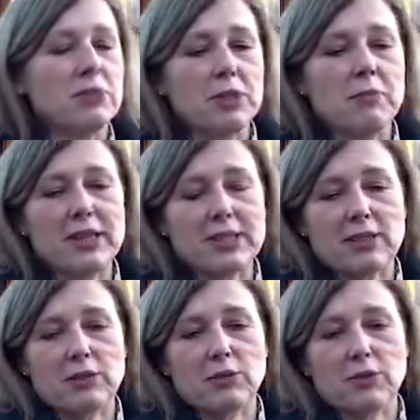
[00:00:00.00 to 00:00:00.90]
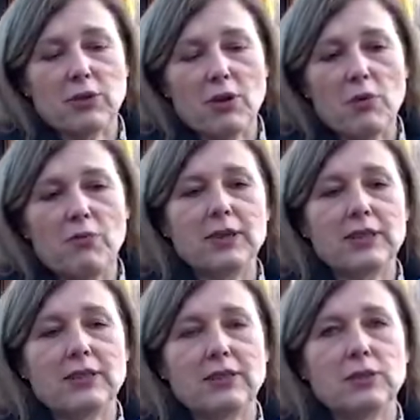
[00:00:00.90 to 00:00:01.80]
Mr. Musk took
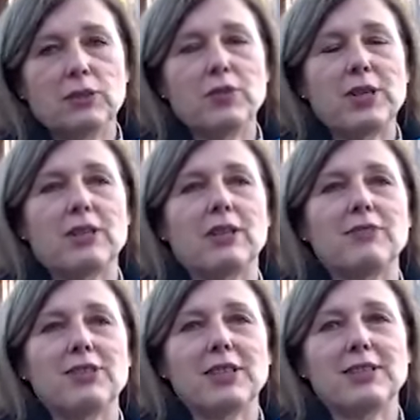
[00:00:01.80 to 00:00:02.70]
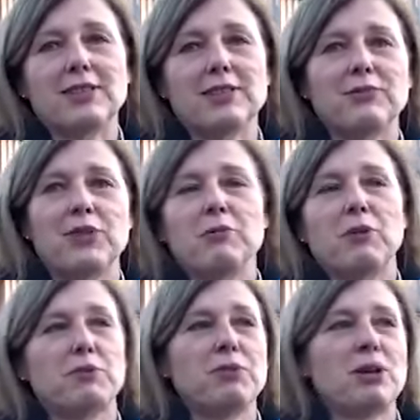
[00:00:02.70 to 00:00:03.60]
over the Twitter with his
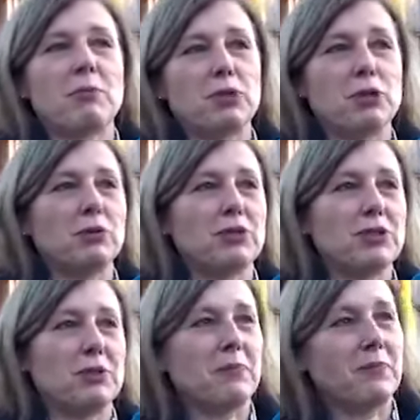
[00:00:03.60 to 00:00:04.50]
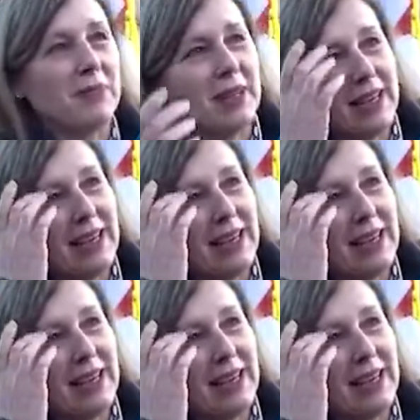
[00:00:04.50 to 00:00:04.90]
freedom of speech absolutism,